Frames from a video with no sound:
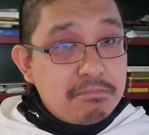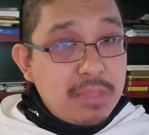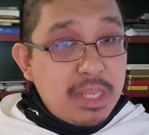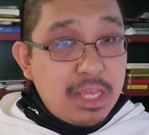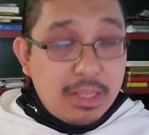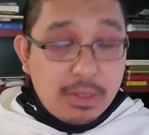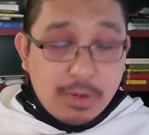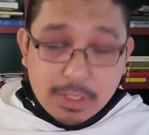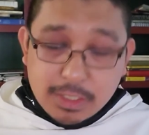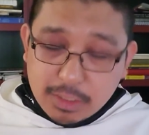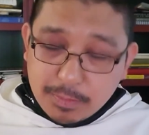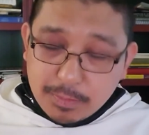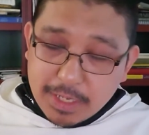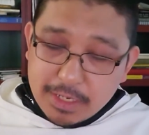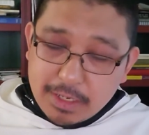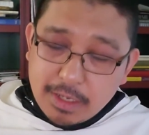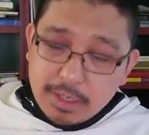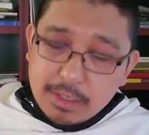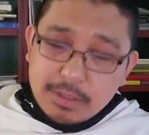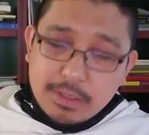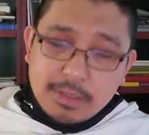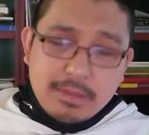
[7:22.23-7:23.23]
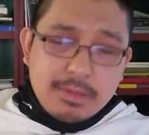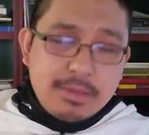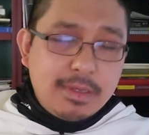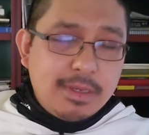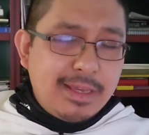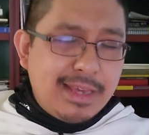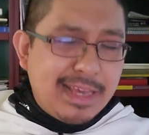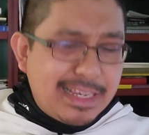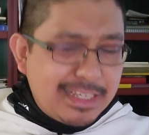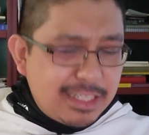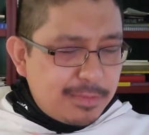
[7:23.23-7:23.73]
In their
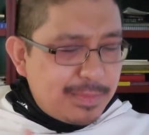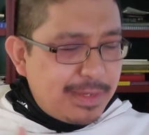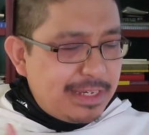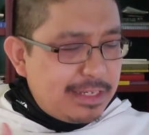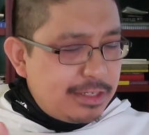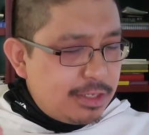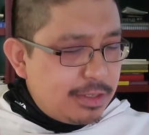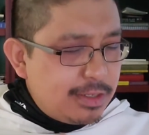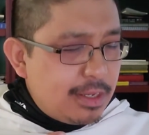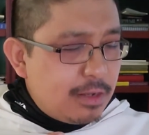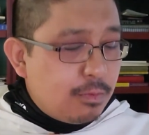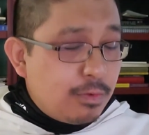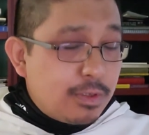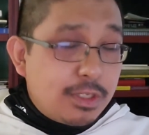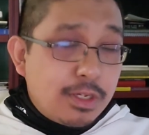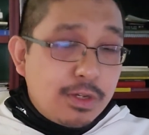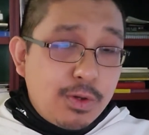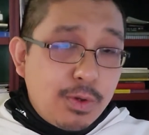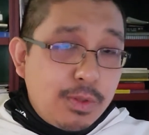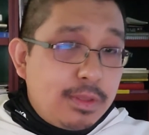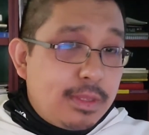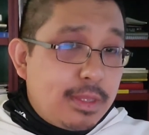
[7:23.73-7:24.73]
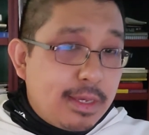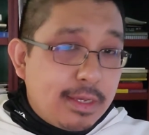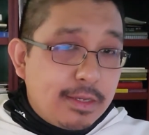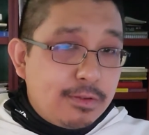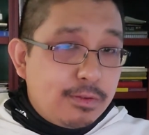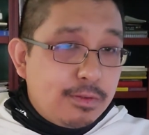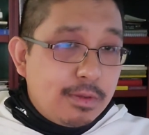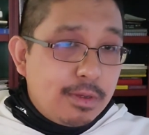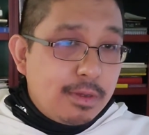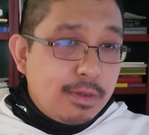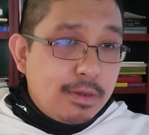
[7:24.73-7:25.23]
estimation, it was a good
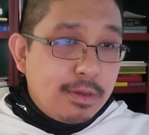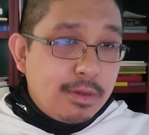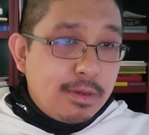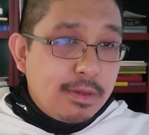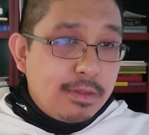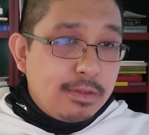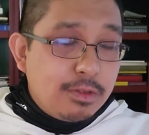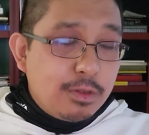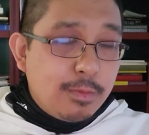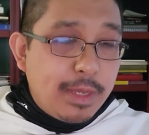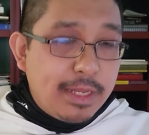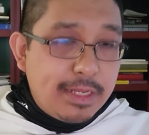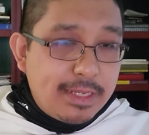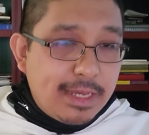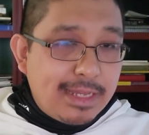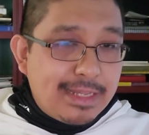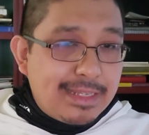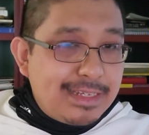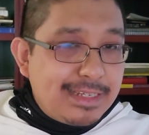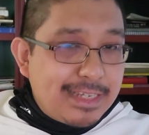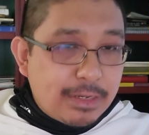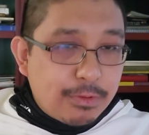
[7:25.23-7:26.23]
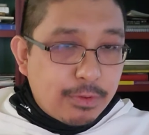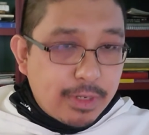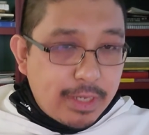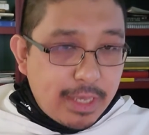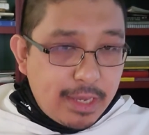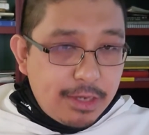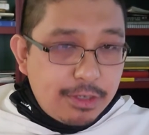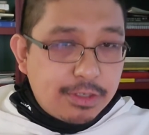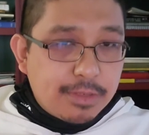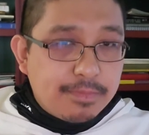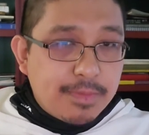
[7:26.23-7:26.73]
thing to maintain
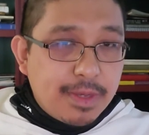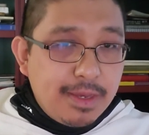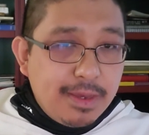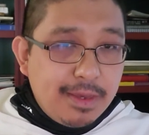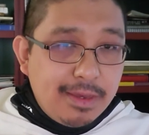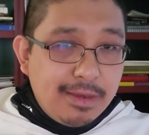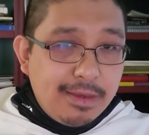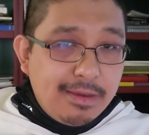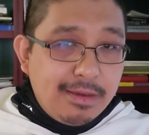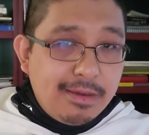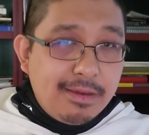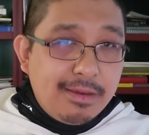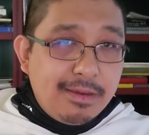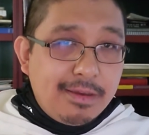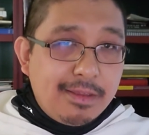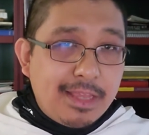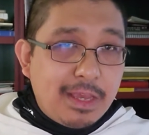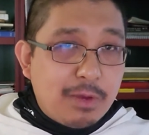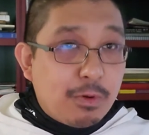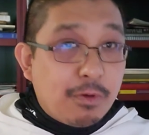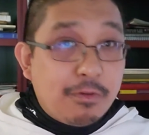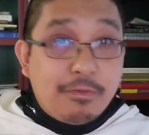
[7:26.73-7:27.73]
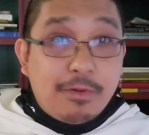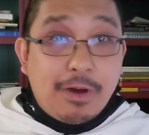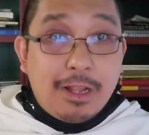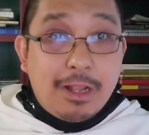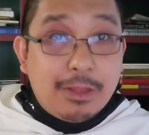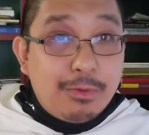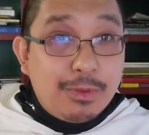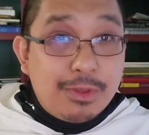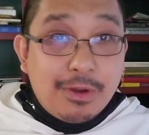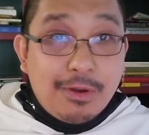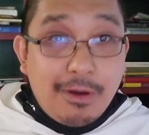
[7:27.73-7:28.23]
segregation. They were
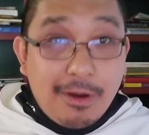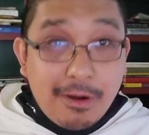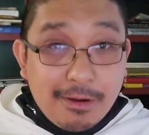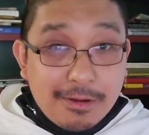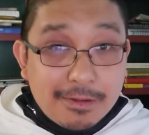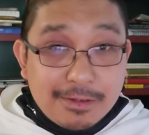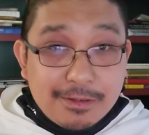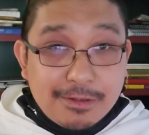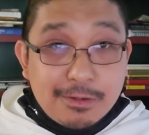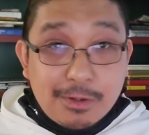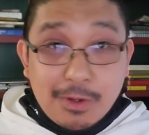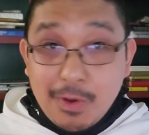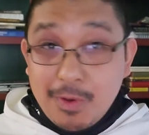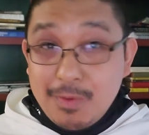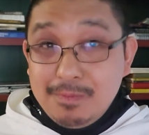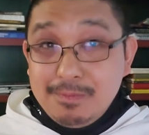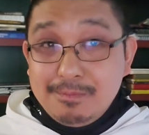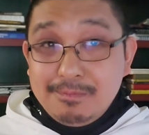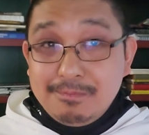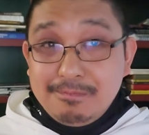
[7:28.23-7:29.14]
following their hearts, no?